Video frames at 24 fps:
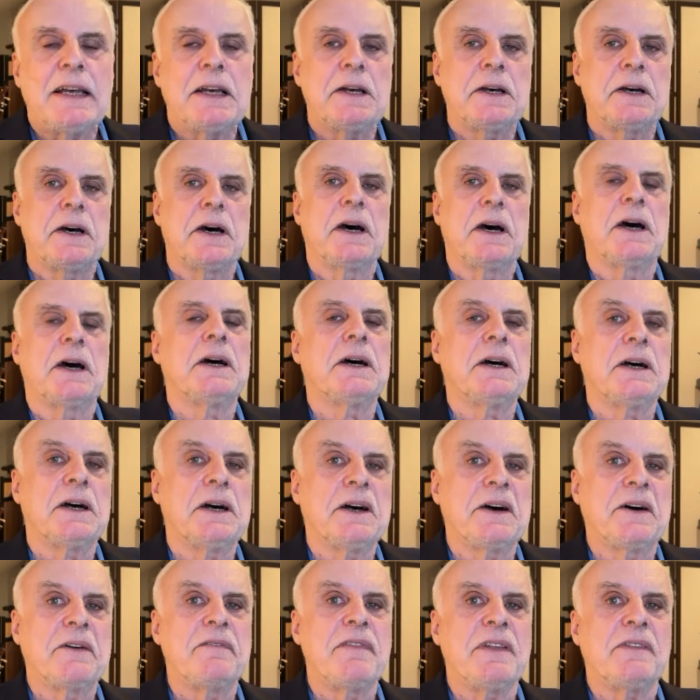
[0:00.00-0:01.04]
uh,
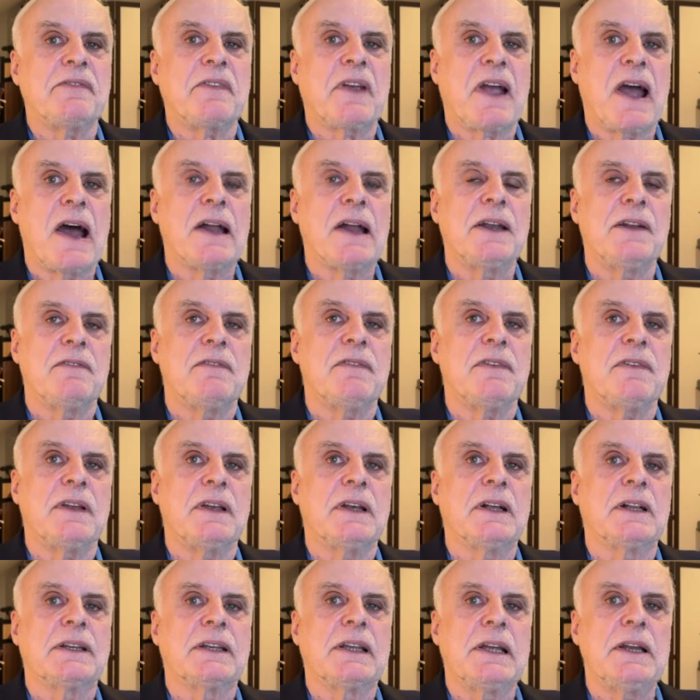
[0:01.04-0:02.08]
of this kind of
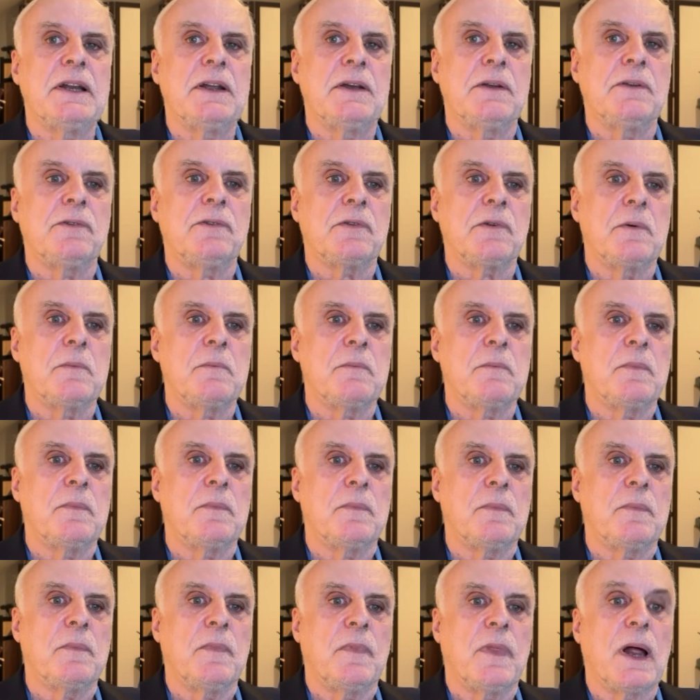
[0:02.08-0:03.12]
elitism.
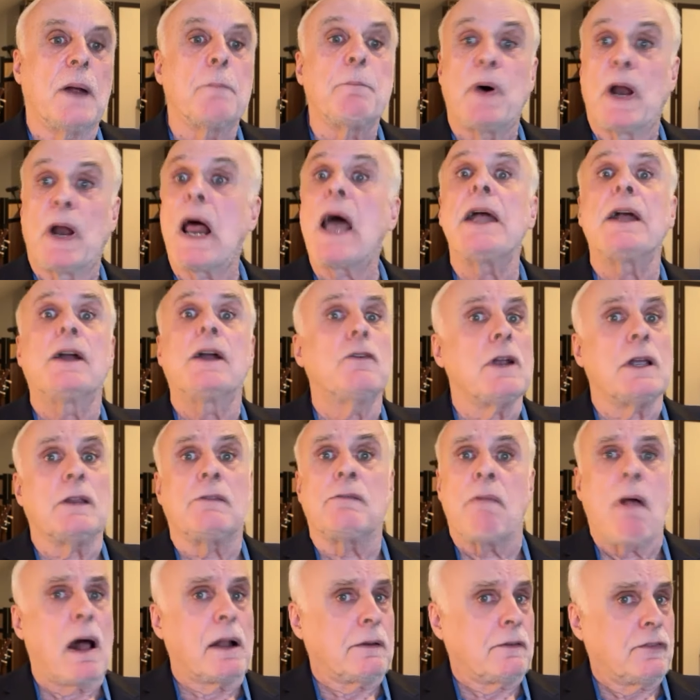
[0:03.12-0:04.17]
That, but I agree,
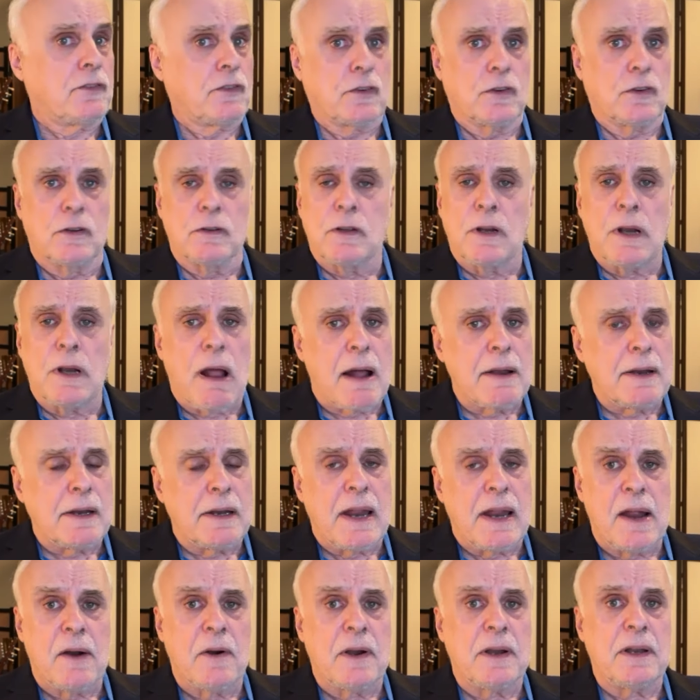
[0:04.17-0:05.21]
it's not certainly not
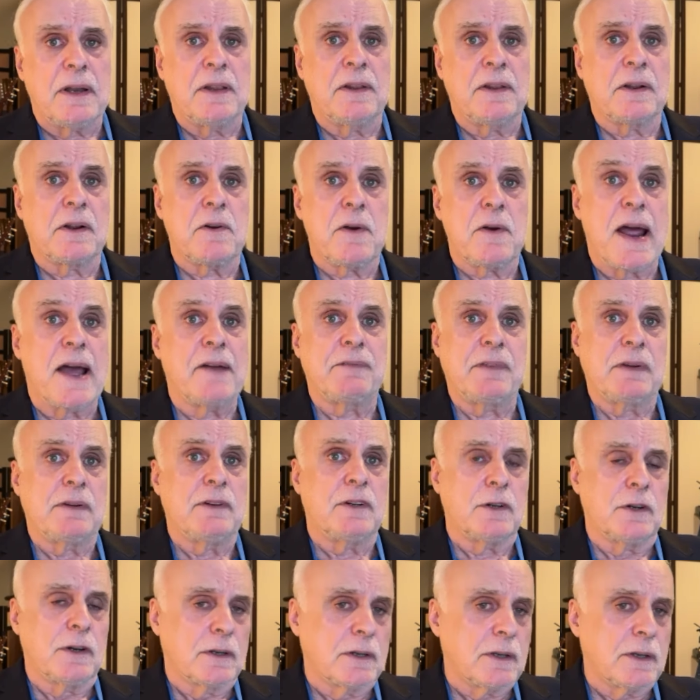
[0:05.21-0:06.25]
inherent in the craft of
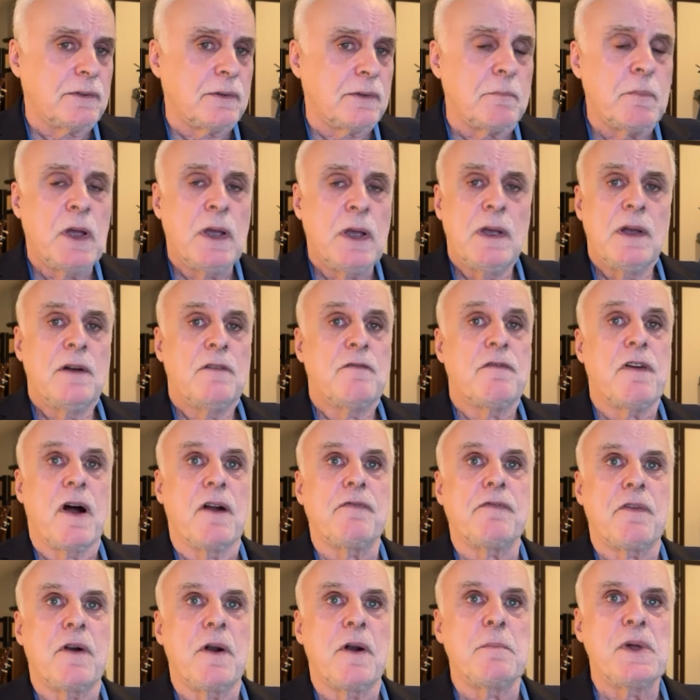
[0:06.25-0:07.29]
journalism. Far
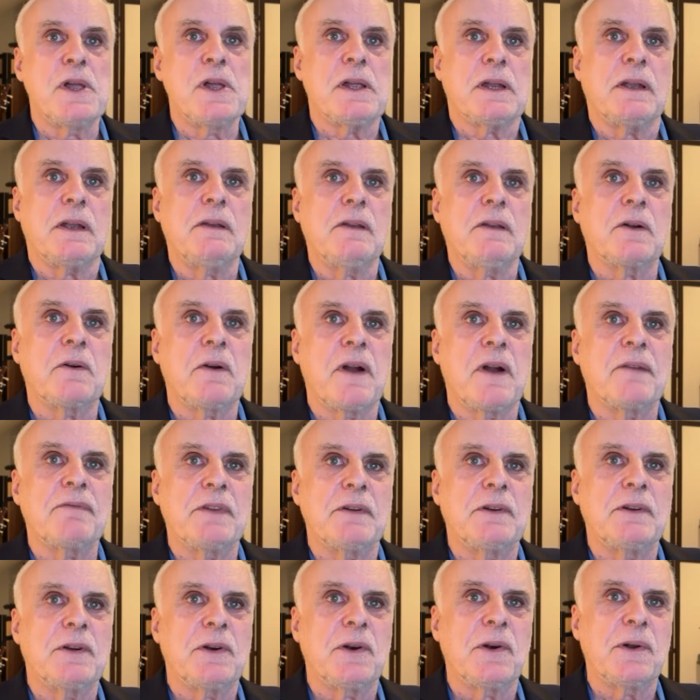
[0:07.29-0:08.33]
from it. The craft
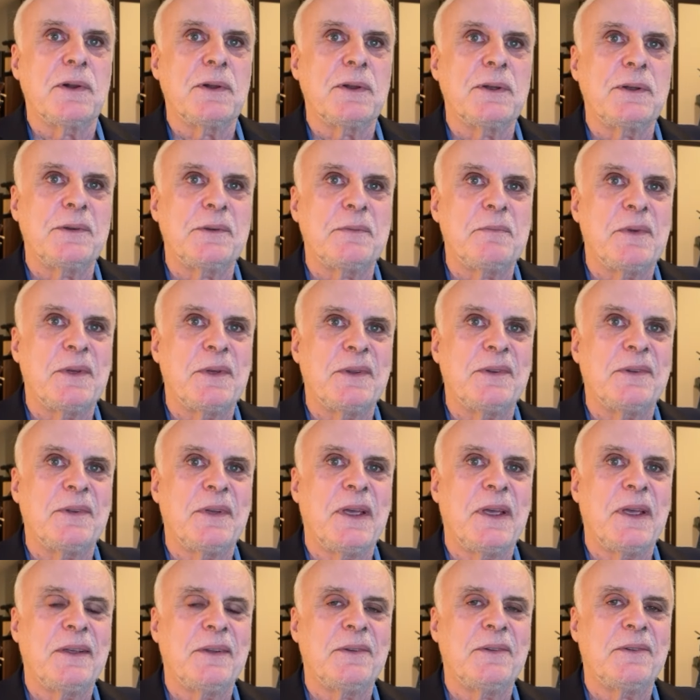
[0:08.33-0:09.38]
of journalism is
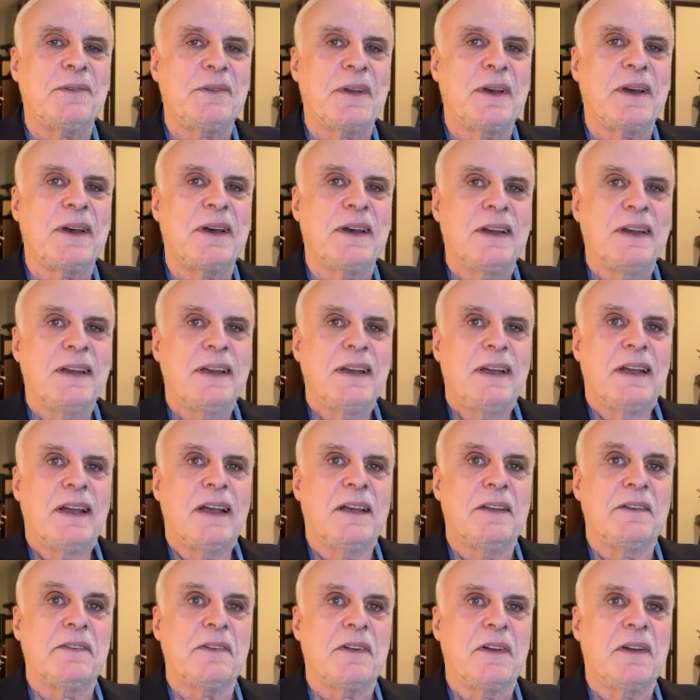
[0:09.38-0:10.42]
is uh,
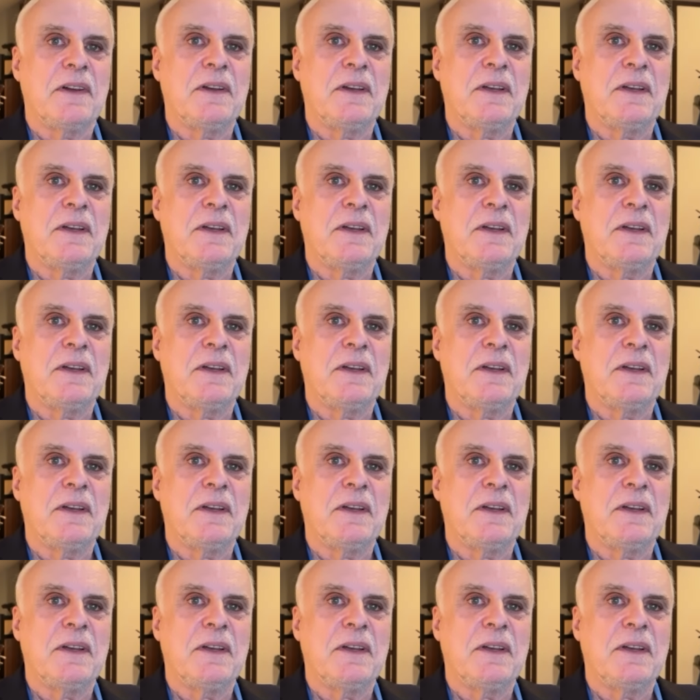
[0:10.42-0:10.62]
is a,